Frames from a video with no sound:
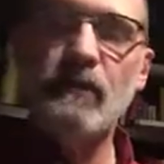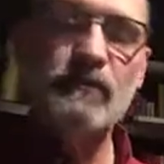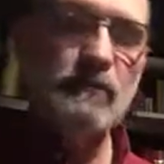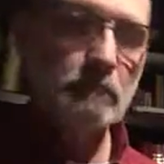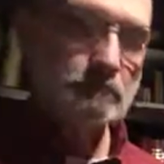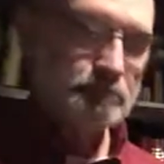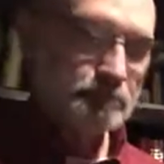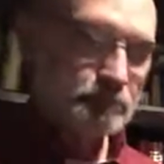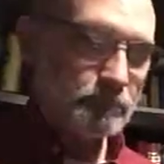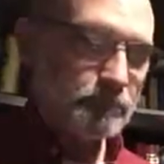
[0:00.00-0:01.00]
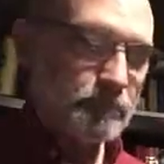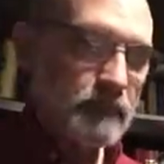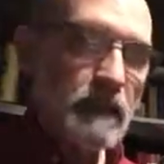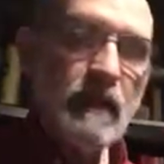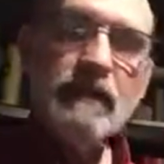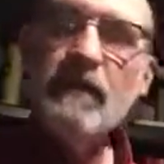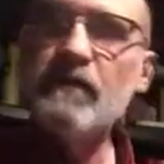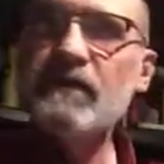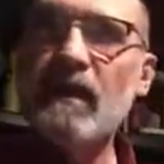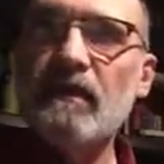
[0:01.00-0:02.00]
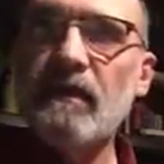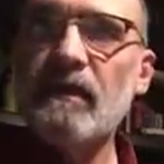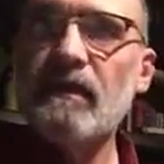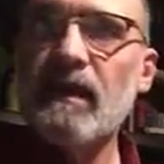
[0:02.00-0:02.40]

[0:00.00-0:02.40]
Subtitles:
those. Another technique